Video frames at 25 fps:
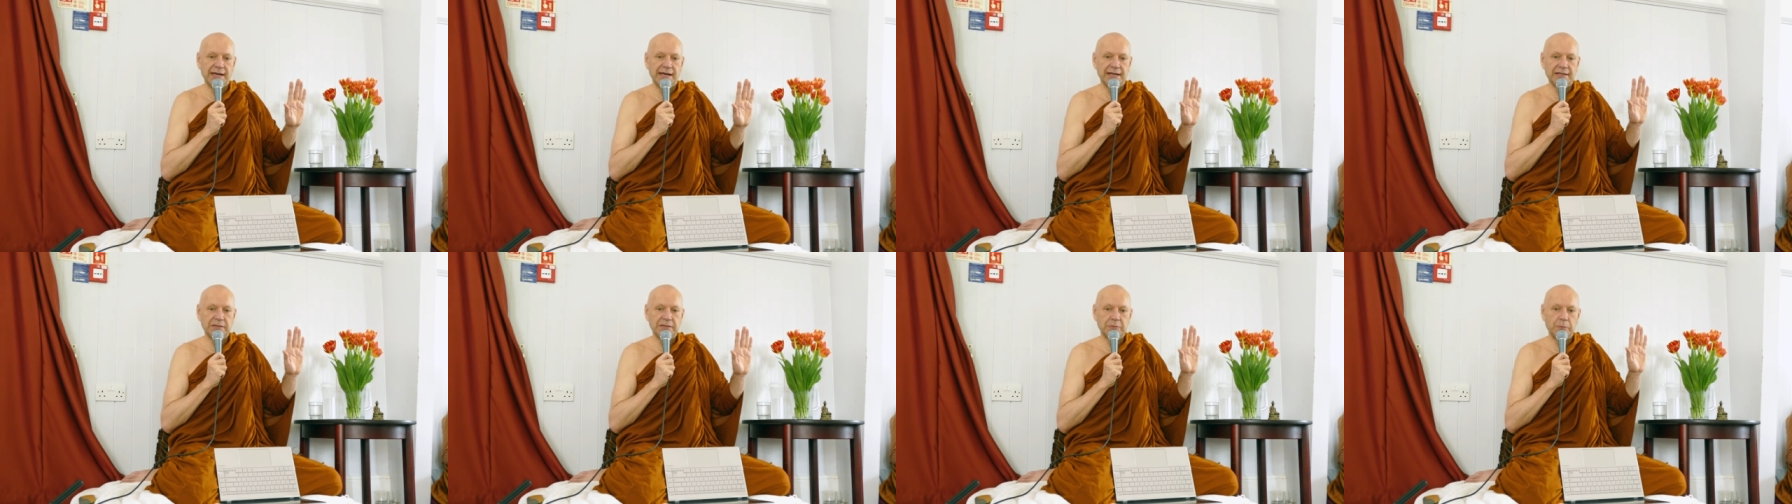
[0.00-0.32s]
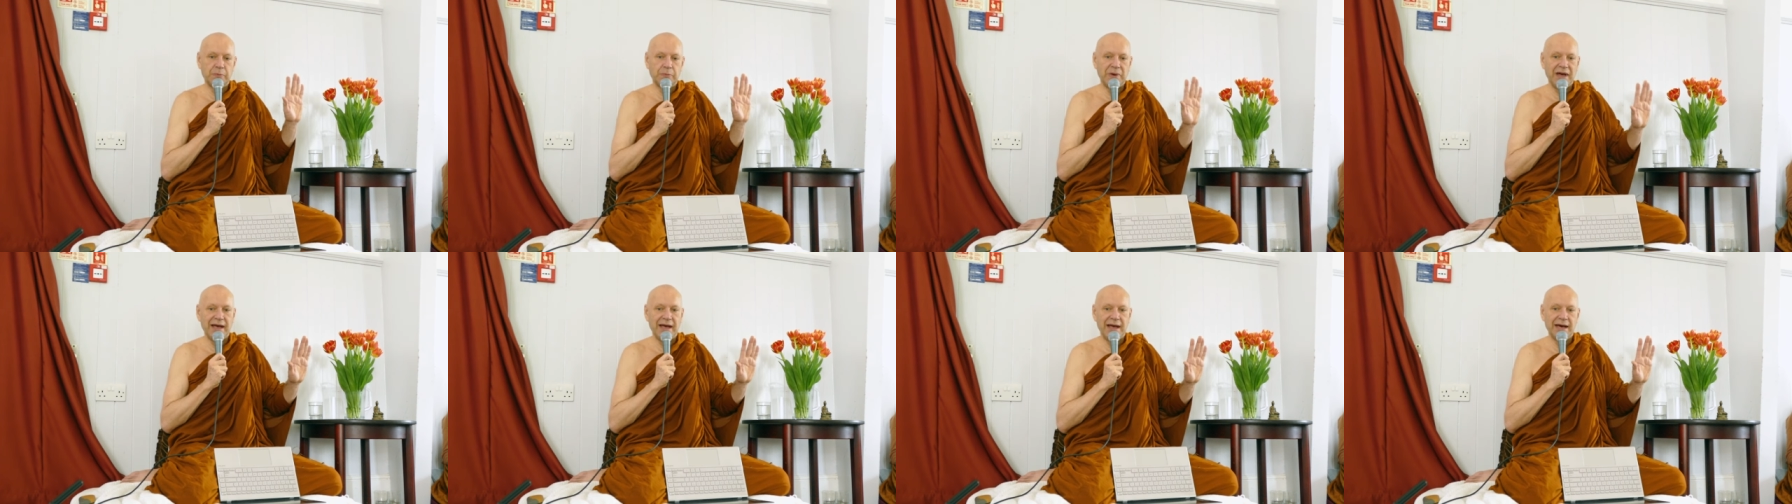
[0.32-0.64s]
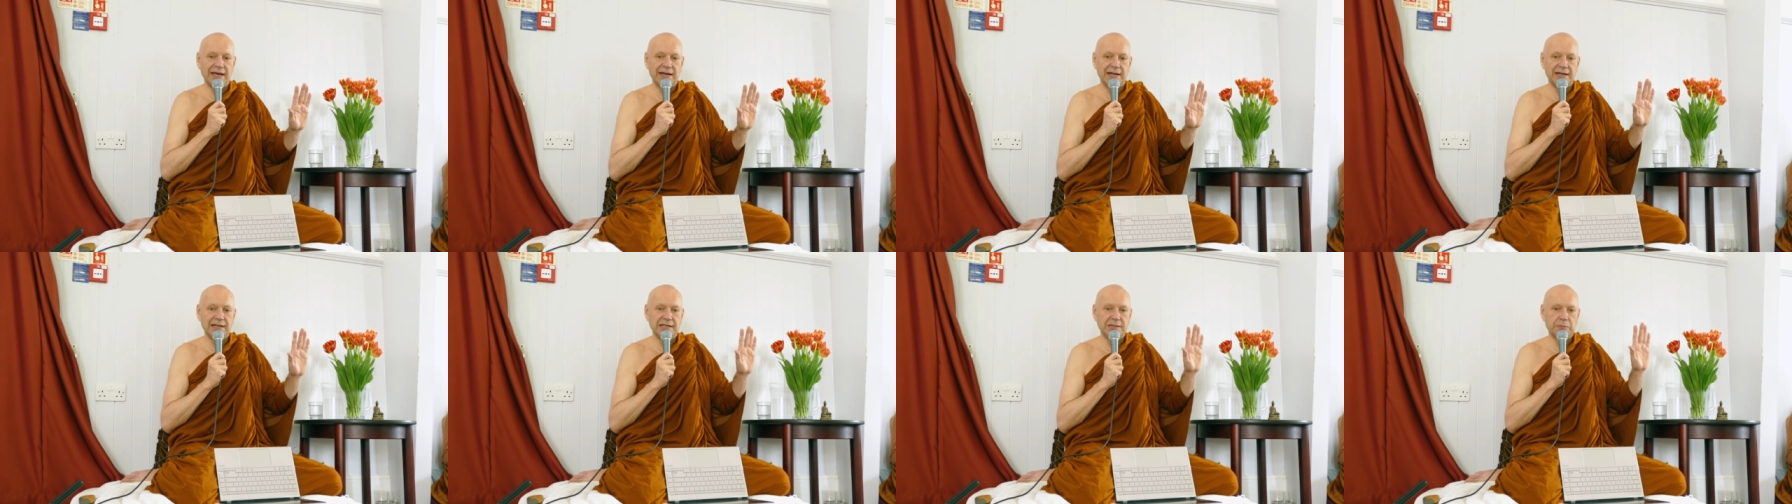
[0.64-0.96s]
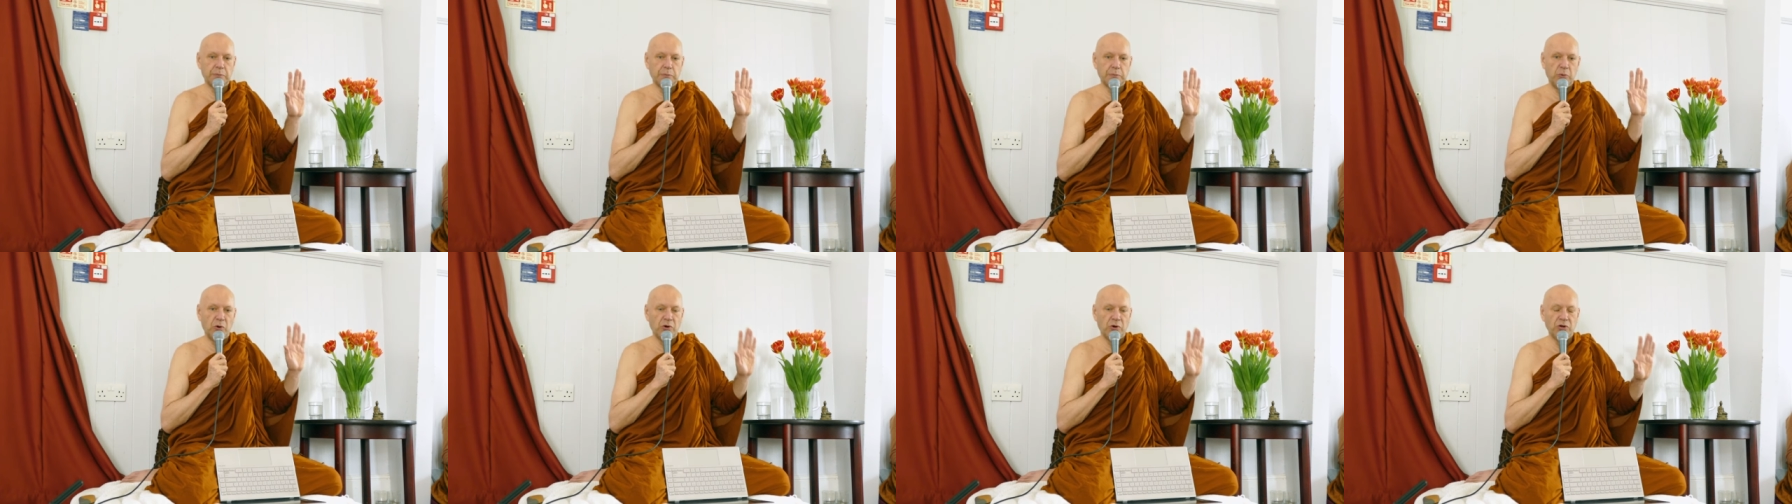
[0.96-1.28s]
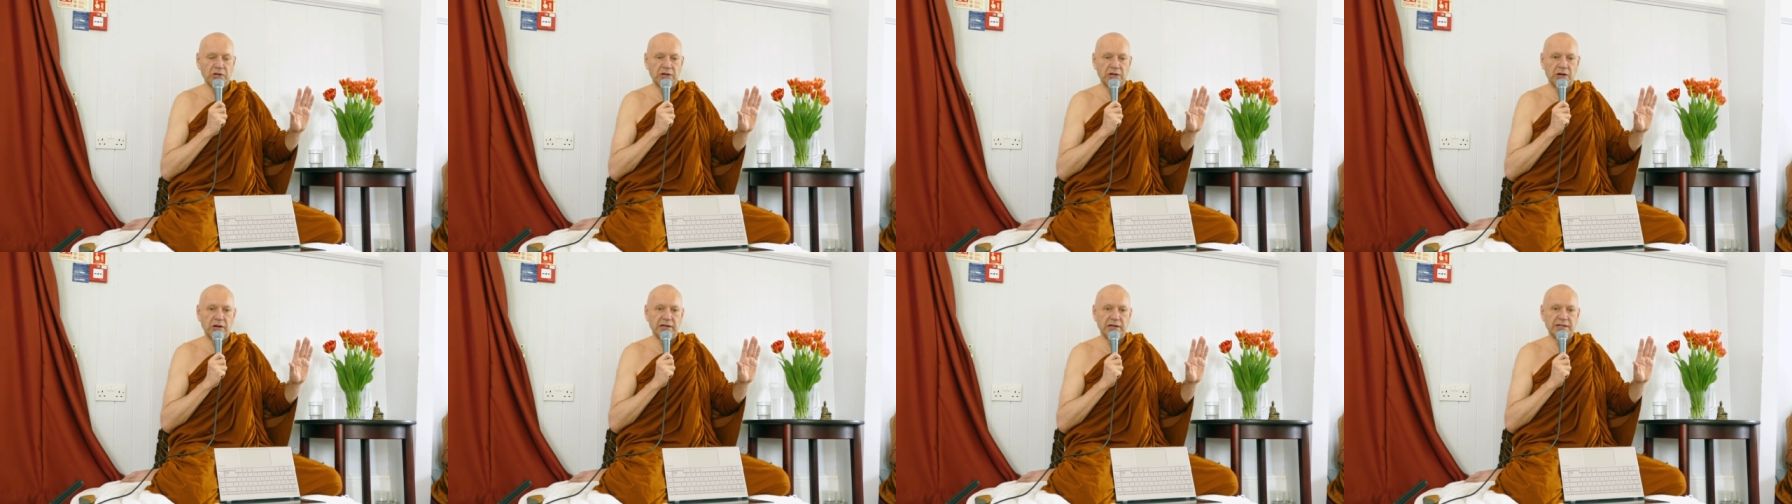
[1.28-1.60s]
it is bad, it is
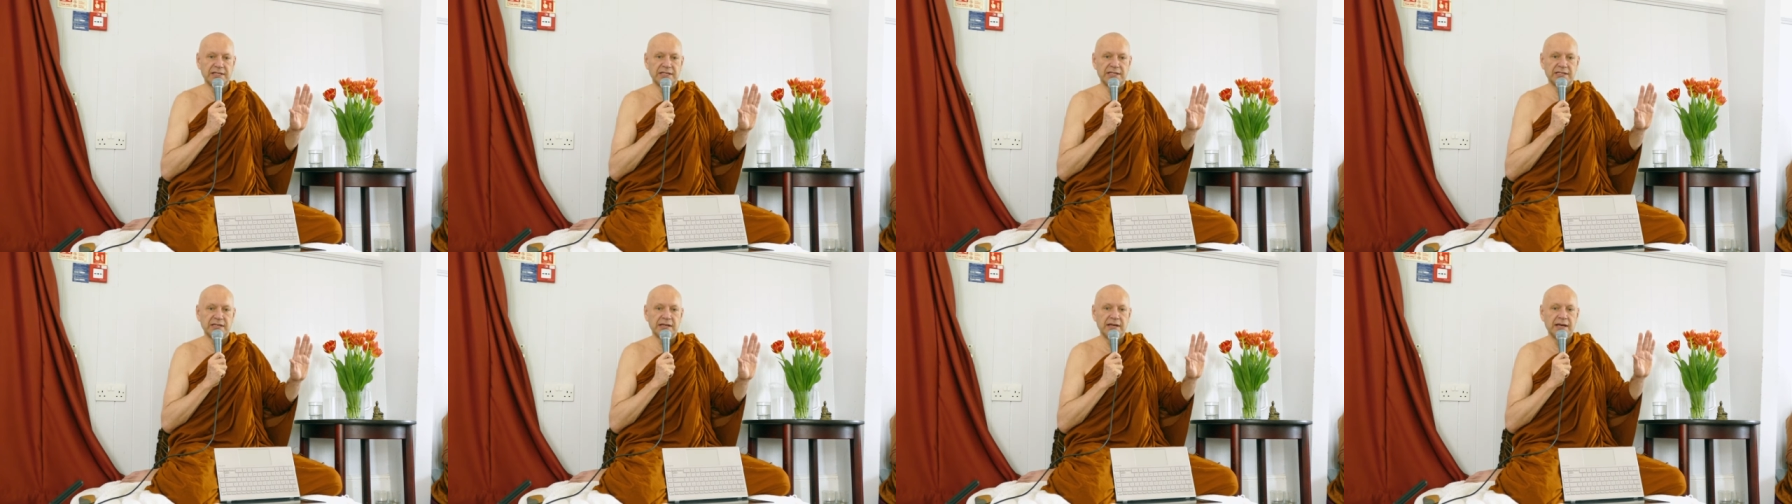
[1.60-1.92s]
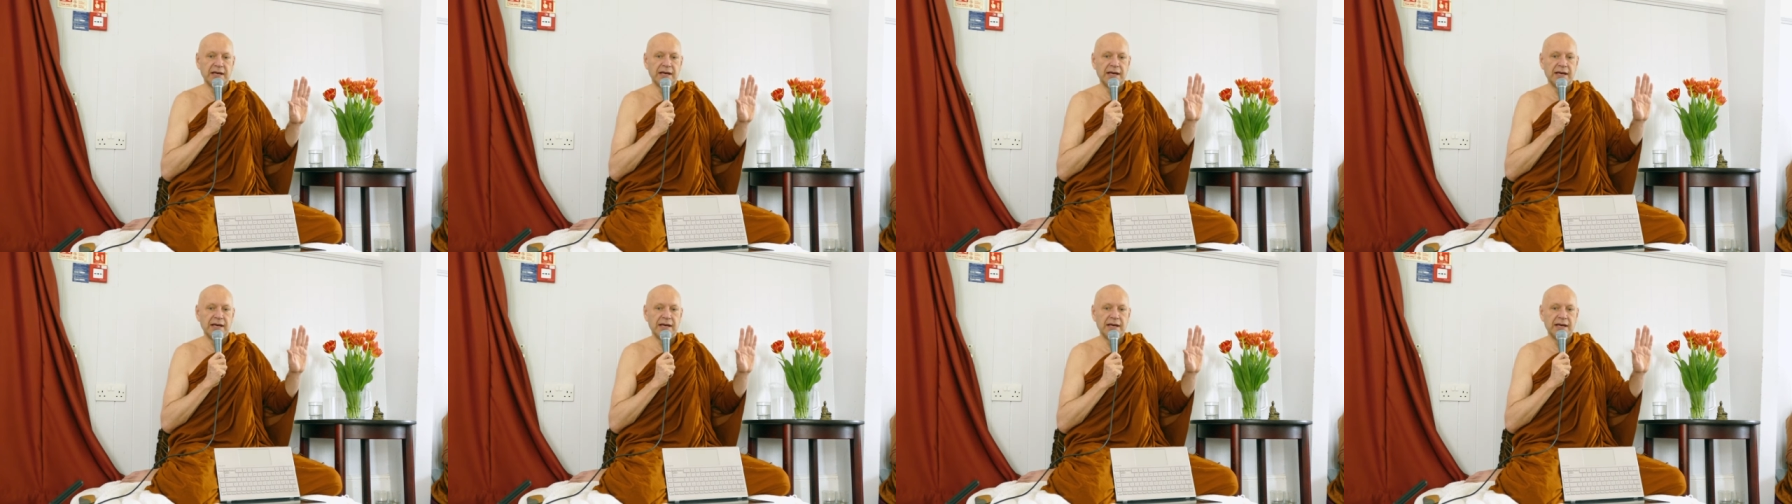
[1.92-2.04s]
pointless, it